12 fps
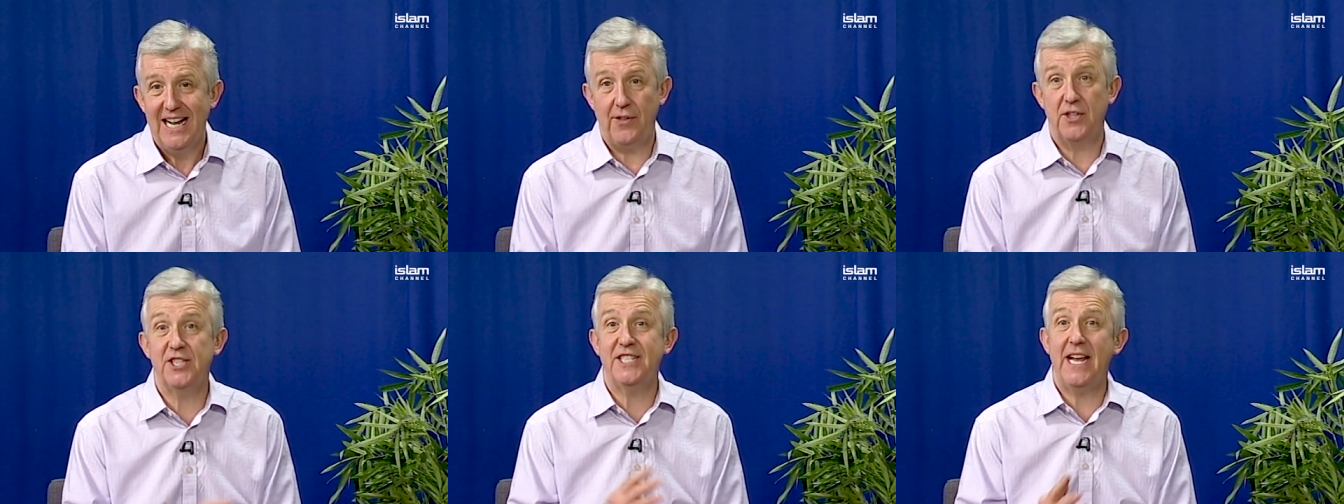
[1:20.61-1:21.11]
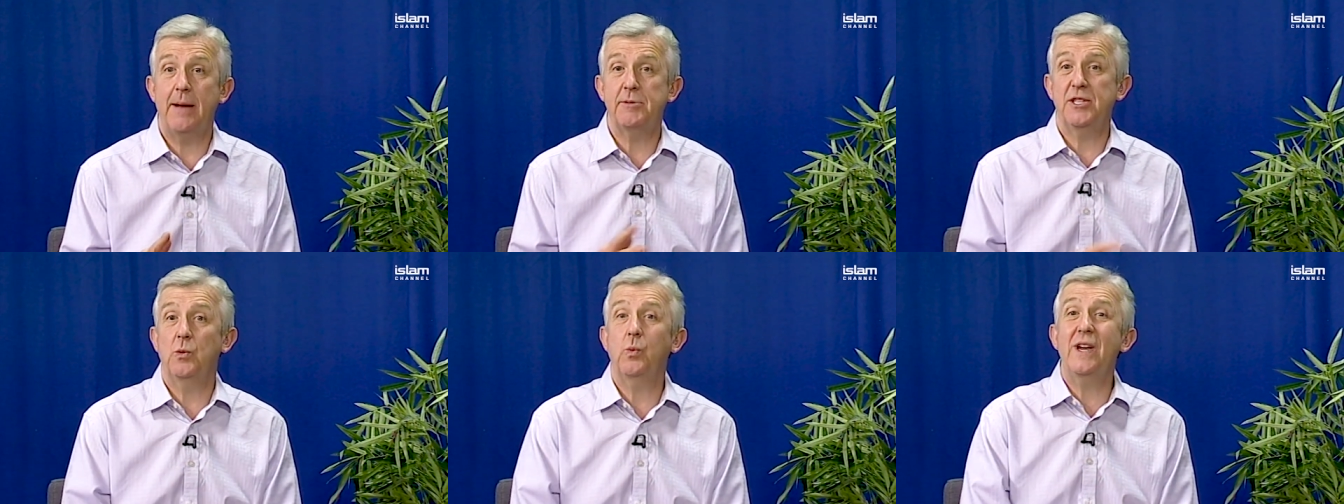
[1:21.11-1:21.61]
and the
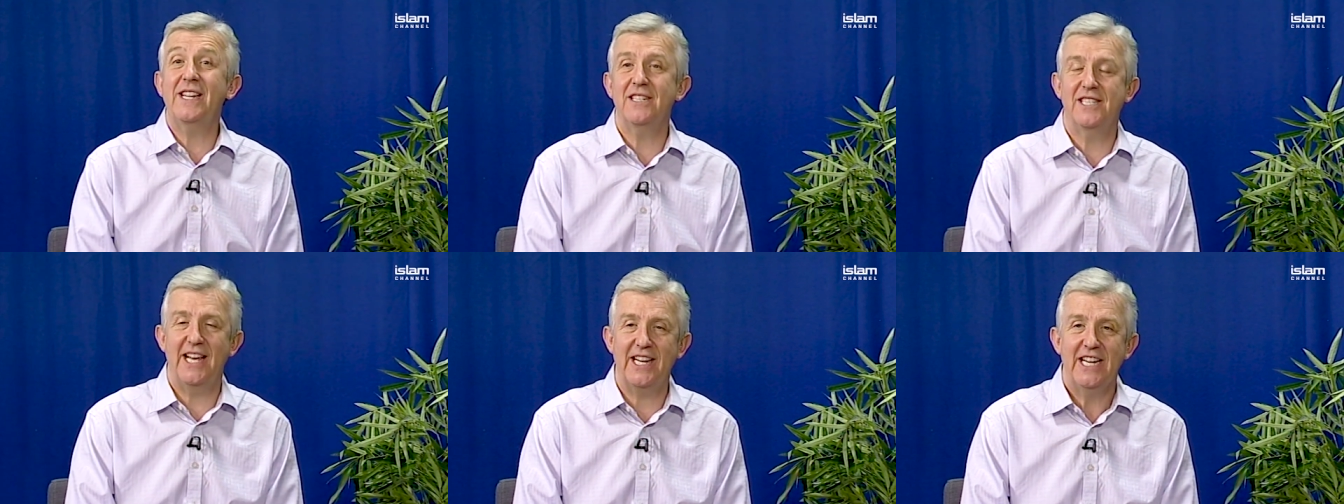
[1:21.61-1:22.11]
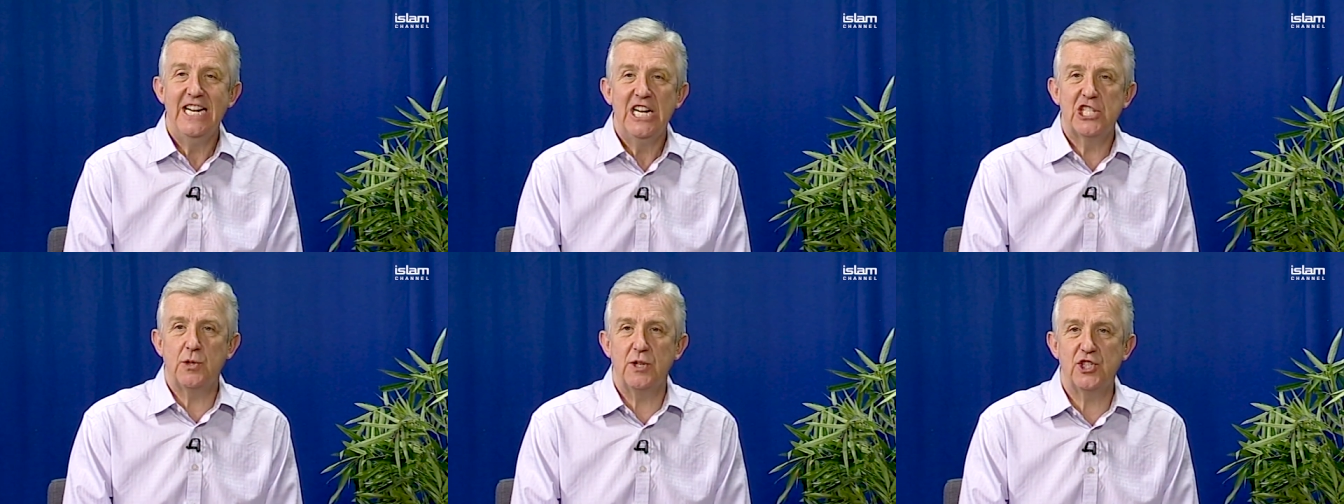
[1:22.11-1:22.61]
steps that we can take
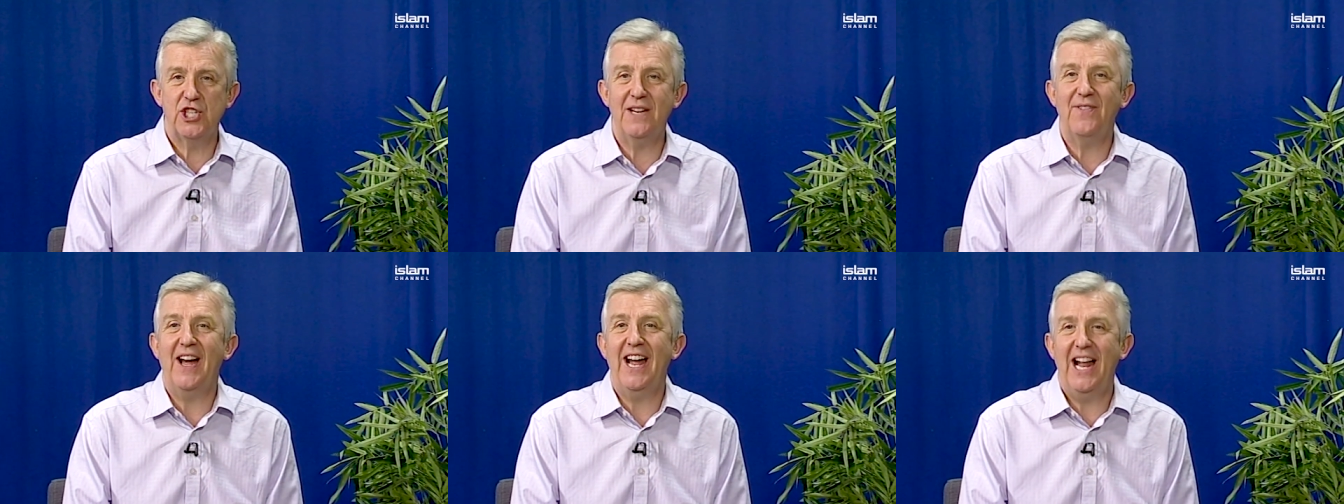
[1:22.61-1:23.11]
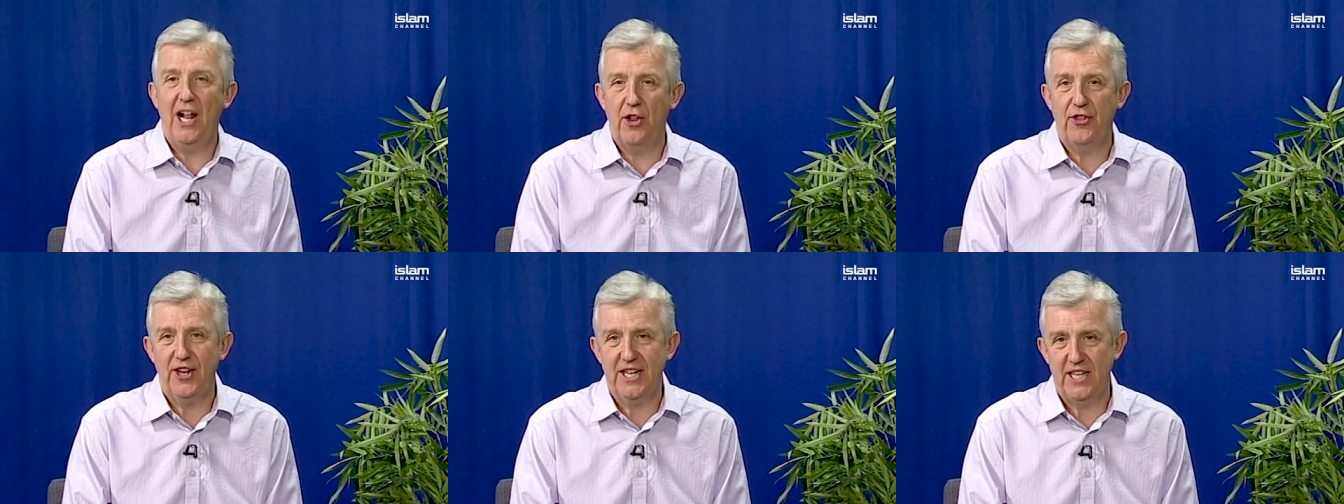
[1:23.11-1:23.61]
to achieve a
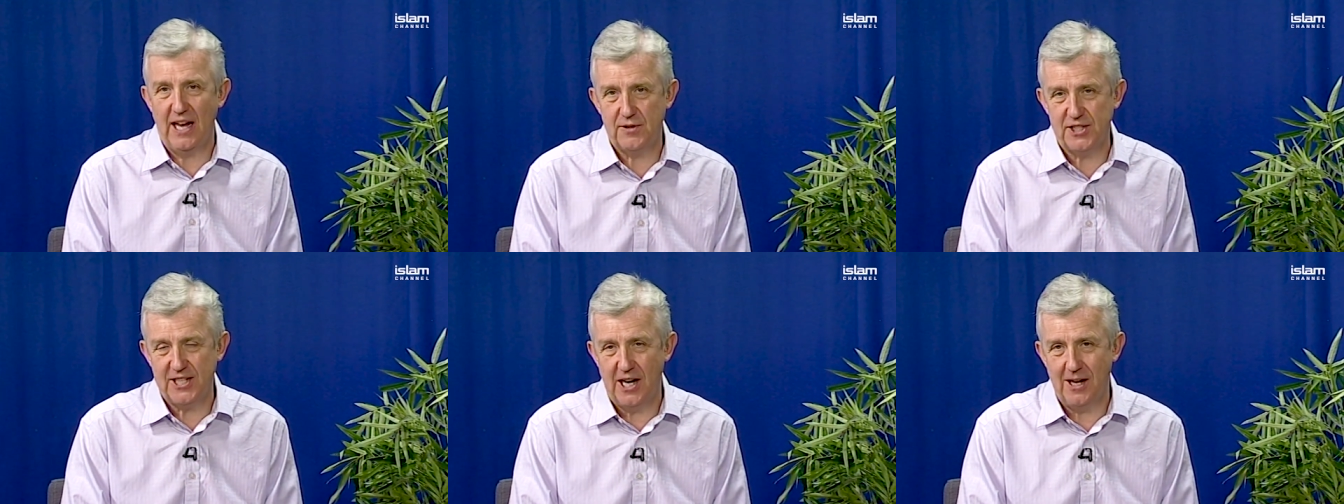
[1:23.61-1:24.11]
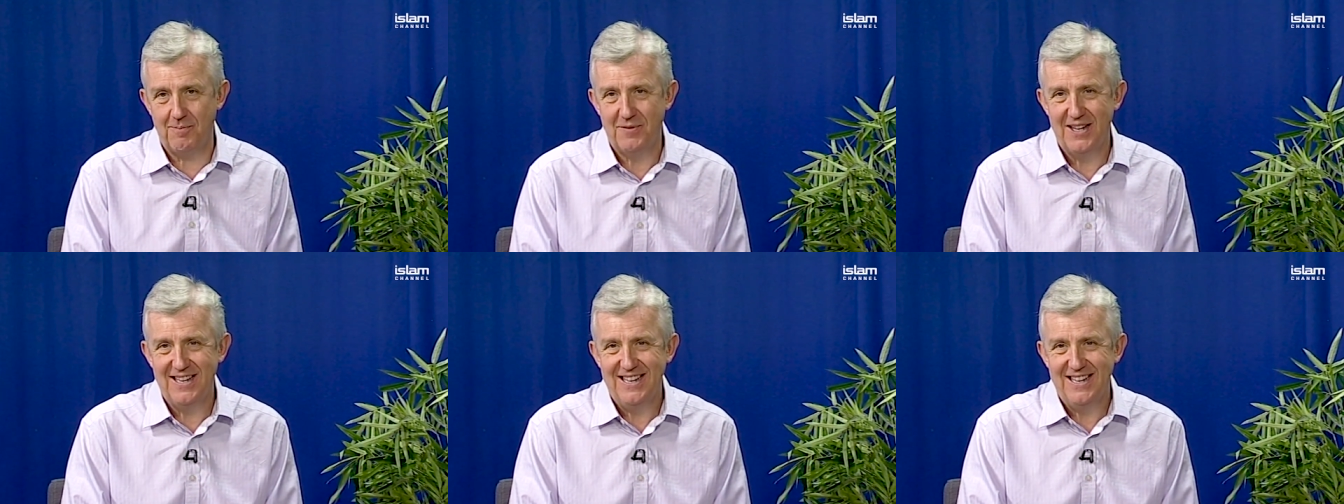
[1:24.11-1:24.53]
healthy lifestyle.